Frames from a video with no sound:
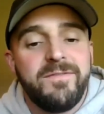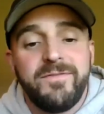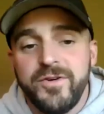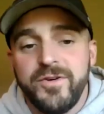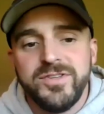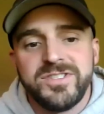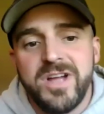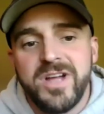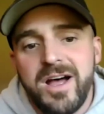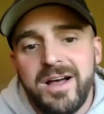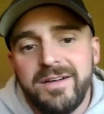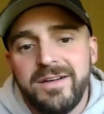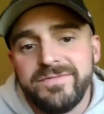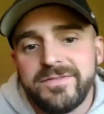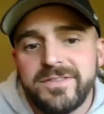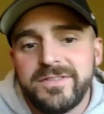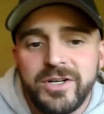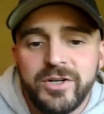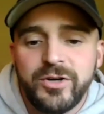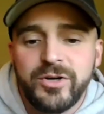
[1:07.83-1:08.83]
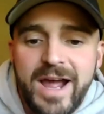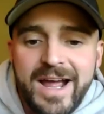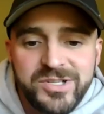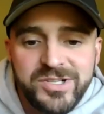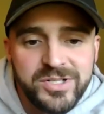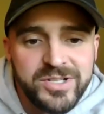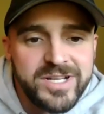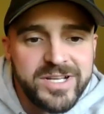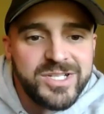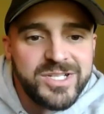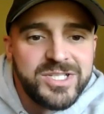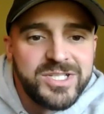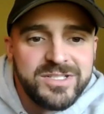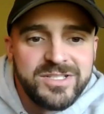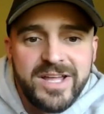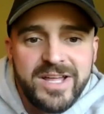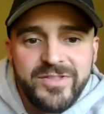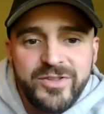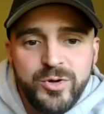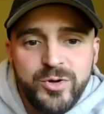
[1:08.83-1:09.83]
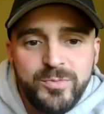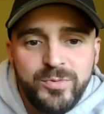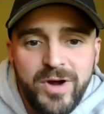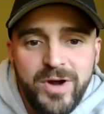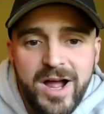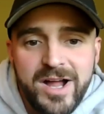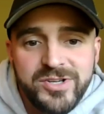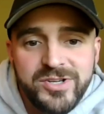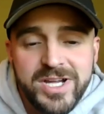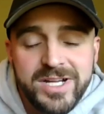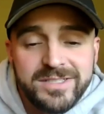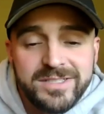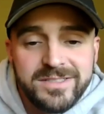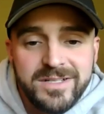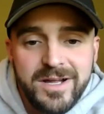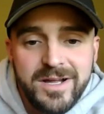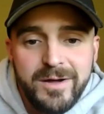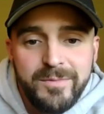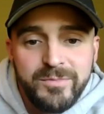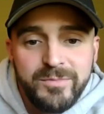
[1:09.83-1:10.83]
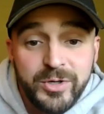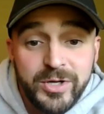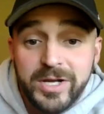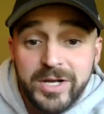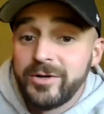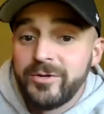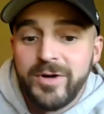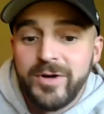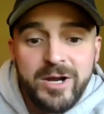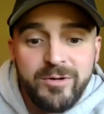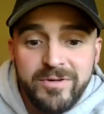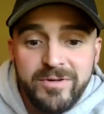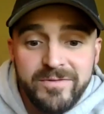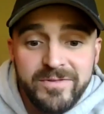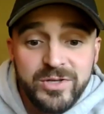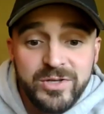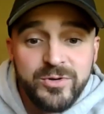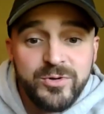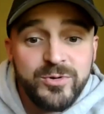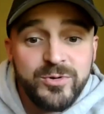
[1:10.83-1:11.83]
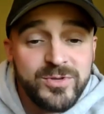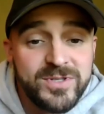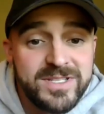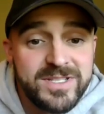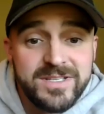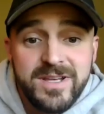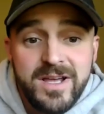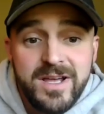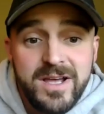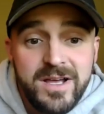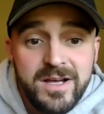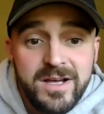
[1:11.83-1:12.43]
first off, congratulations on the new project. You're getting great reviews.